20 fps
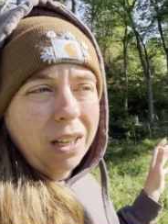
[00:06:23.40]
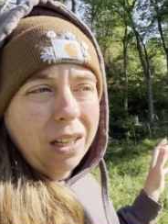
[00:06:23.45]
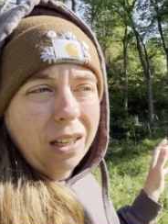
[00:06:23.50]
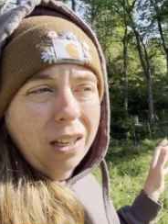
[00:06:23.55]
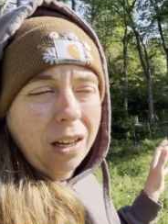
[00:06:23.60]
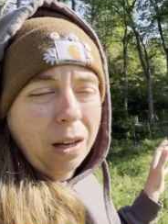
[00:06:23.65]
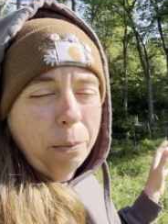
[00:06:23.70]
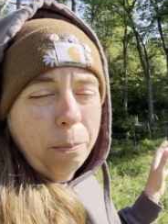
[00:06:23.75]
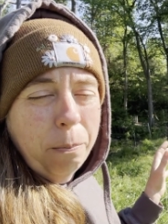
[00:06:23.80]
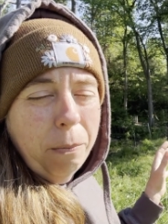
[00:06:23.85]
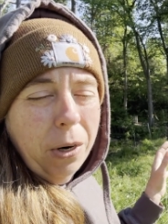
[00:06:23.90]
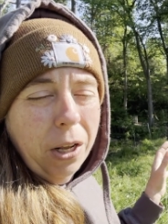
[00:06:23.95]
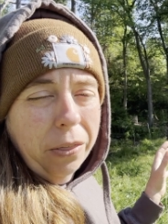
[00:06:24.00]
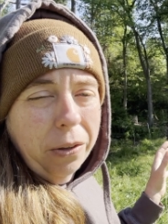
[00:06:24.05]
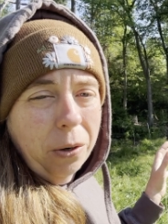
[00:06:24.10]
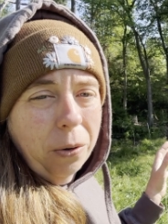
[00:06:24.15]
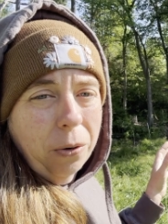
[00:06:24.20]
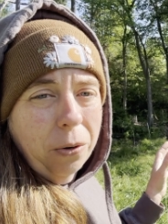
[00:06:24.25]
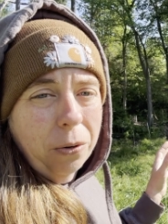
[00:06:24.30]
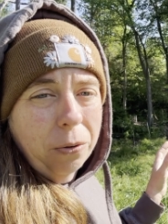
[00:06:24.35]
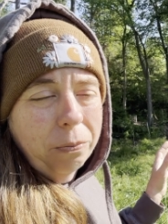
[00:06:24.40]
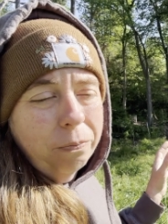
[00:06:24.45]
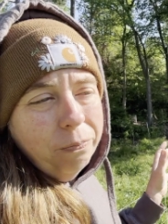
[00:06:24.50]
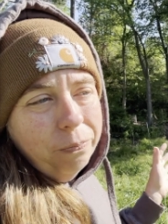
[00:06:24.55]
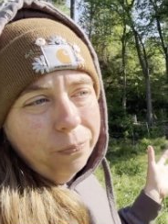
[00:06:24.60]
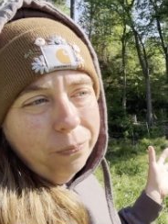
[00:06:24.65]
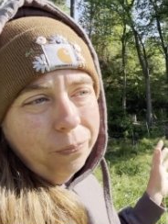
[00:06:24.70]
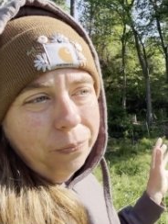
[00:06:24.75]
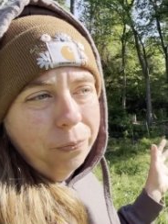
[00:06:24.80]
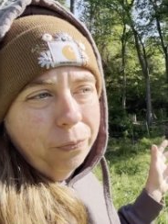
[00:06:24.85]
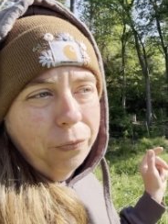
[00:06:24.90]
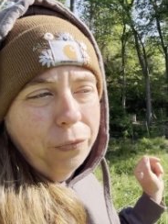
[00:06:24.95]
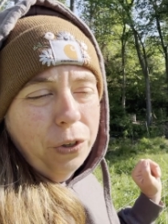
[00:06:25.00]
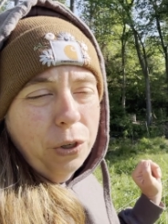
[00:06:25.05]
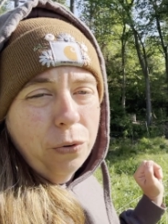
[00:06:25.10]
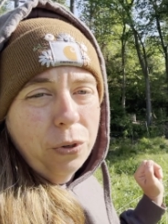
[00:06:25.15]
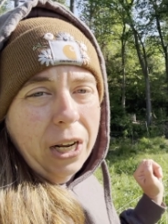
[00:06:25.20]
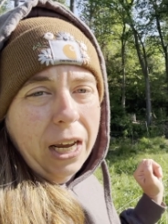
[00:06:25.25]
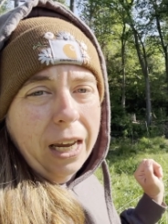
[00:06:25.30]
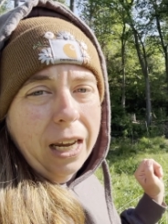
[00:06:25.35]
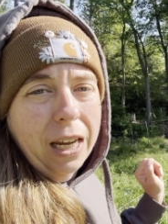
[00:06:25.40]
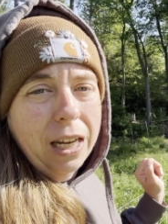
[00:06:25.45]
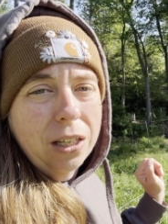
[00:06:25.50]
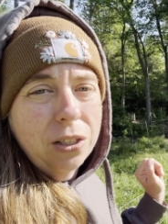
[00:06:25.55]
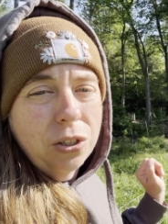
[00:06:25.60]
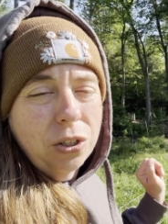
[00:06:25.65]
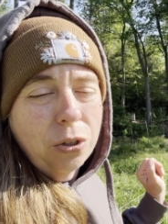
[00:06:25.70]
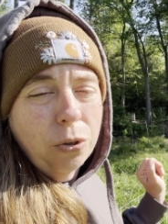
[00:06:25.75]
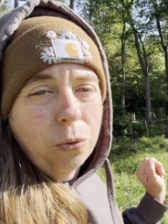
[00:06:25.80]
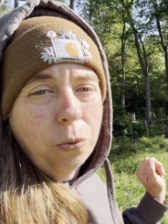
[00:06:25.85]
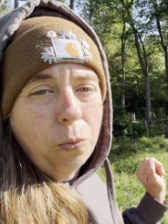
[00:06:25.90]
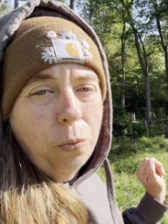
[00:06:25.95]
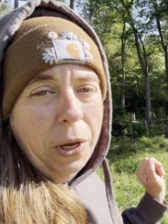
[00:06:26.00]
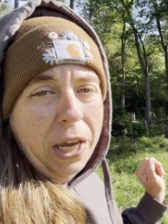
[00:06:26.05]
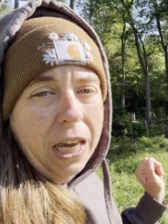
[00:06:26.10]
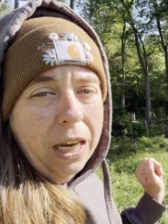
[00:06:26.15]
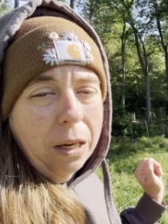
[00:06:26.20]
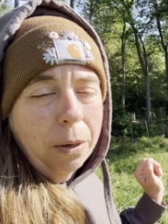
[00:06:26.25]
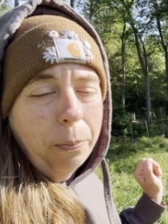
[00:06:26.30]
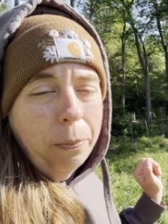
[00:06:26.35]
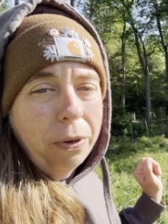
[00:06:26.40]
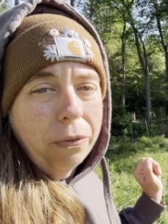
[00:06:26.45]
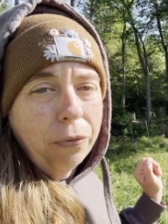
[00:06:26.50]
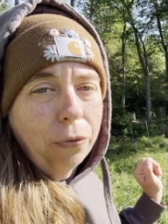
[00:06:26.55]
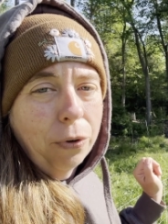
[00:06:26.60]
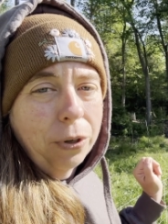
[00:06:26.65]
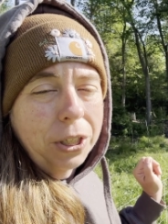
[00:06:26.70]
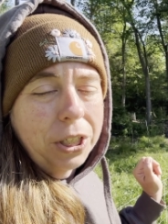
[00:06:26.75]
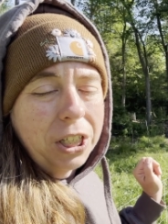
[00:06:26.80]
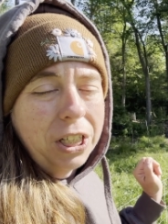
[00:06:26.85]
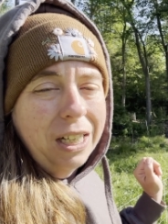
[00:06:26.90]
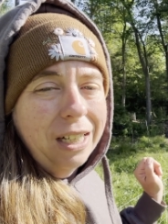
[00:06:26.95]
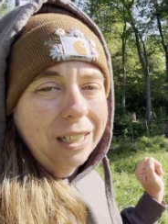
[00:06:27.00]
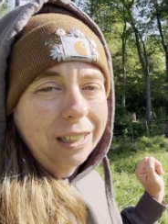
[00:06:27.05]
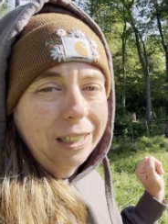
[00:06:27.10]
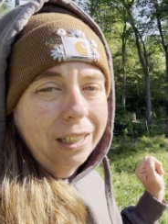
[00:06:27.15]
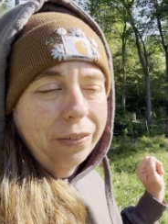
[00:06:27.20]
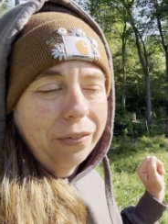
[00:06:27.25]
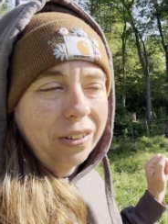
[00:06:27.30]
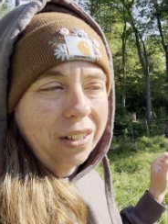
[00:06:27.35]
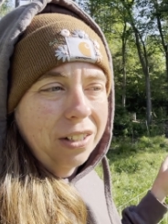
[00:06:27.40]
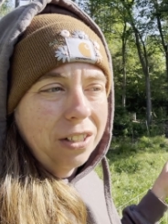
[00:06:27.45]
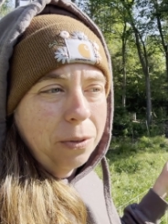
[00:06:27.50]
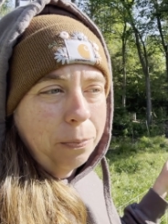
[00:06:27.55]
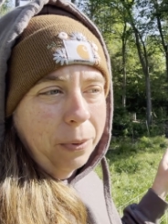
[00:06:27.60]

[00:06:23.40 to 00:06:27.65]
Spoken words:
another few days to a week before she delivers,